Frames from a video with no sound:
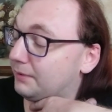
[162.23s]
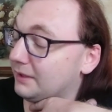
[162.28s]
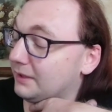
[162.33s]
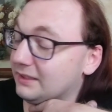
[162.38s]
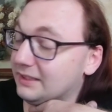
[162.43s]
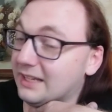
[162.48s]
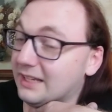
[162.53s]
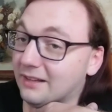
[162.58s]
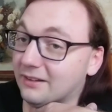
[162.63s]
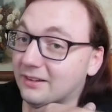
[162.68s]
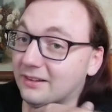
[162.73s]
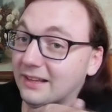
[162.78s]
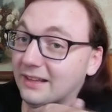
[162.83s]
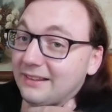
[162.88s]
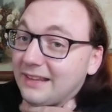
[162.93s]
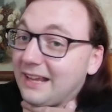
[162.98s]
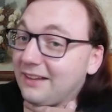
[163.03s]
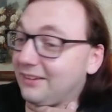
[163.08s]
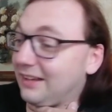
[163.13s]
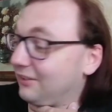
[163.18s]
yeah,
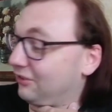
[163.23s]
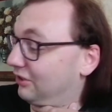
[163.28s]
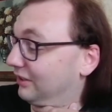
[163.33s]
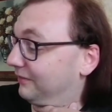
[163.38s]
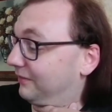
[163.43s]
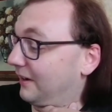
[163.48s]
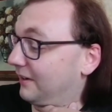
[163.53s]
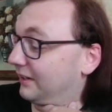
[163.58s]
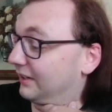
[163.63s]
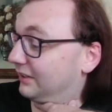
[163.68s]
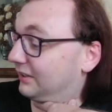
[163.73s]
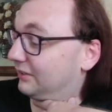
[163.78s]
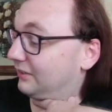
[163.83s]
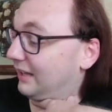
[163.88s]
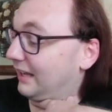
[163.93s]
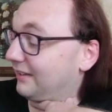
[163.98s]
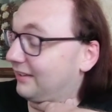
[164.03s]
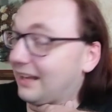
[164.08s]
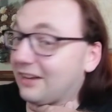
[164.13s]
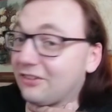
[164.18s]
that's actually
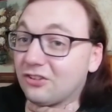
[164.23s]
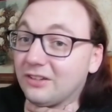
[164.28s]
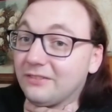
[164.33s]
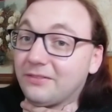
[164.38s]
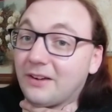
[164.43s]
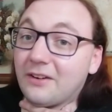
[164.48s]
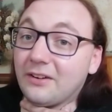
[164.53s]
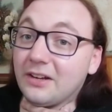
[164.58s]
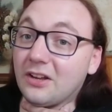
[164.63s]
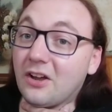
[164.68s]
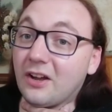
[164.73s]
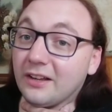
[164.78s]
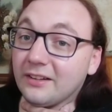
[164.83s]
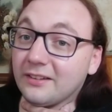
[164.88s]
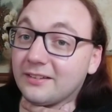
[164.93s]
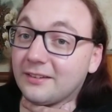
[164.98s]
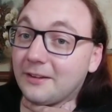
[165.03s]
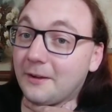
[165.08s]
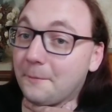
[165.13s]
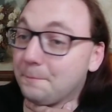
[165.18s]
very
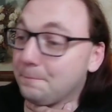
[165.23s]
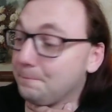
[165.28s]
nice.